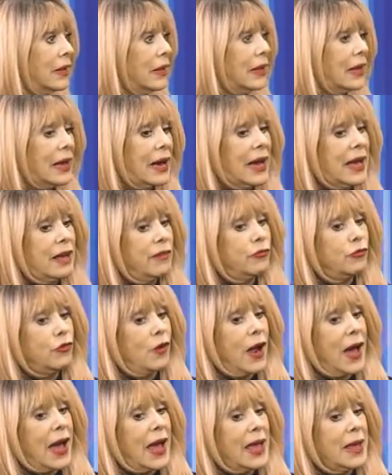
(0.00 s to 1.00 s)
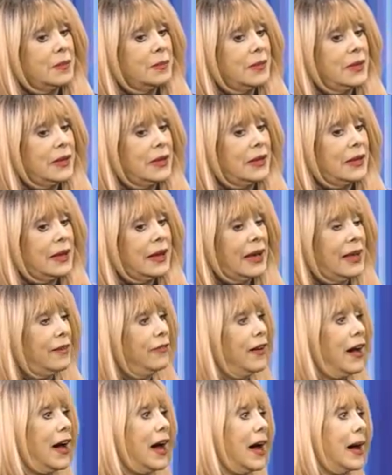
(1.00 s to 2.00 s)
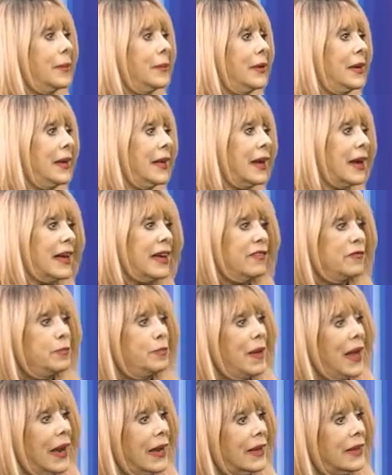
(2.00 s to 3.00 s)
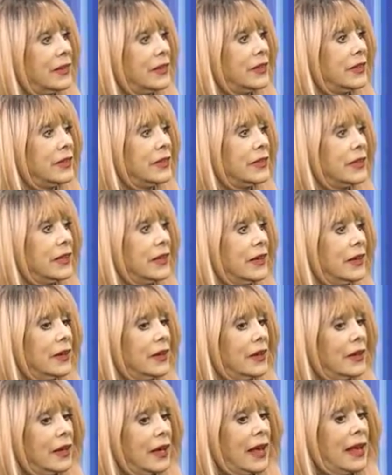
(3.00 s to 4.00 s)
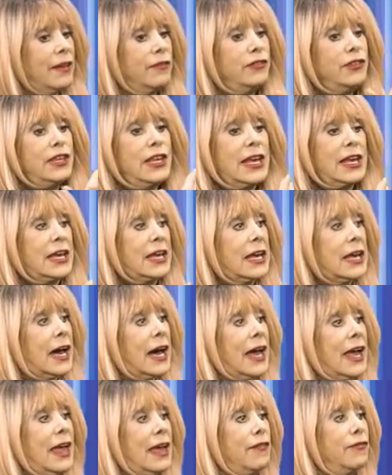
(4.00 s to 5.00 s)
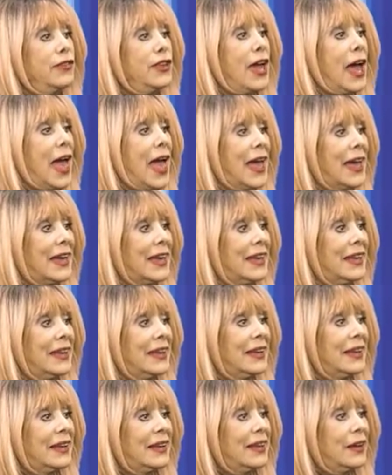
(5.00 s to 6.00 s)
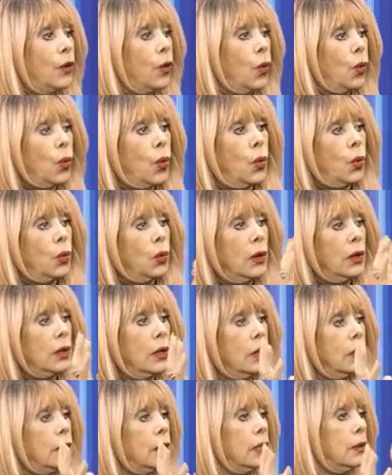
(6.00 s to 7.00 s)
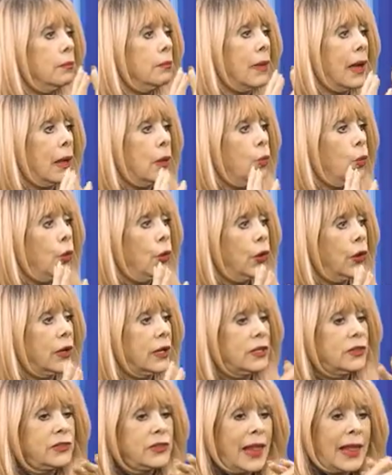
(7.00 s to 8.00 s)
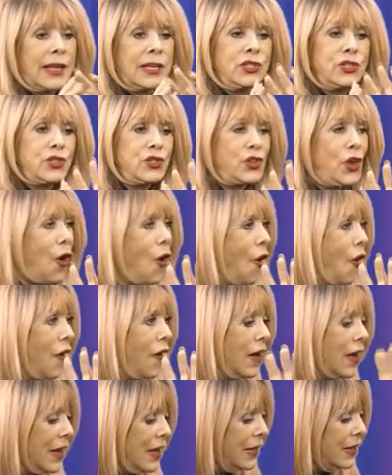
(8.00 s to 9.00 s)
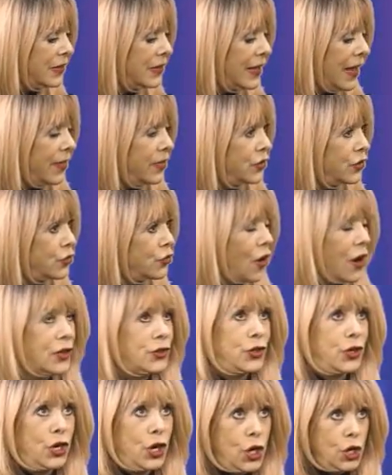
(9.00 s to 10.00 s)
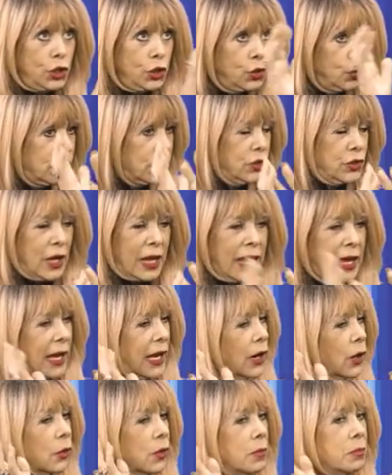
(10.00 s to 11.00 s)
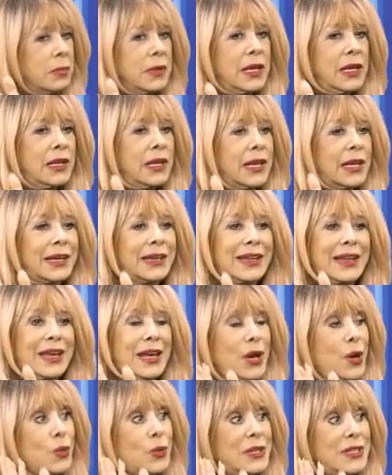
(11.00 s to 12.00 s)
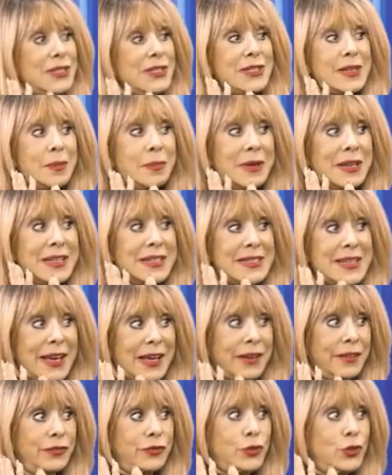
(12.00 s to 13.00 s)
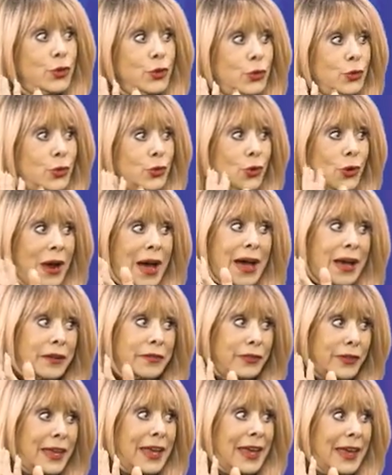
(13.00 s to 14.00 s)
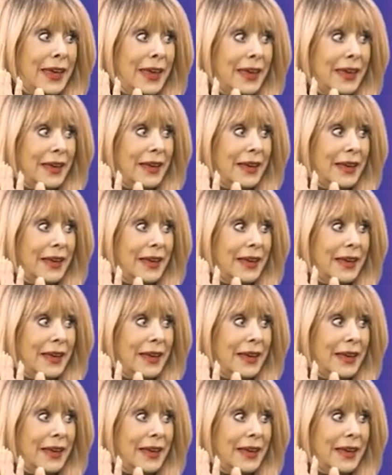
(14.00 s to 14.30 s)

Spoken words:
I have rhyme, I have harmony, I have balance, I have yin, I have yang, all in my work. It's like a song. It's like the structure. You can hear immediately when somebody's out of tune or out of key.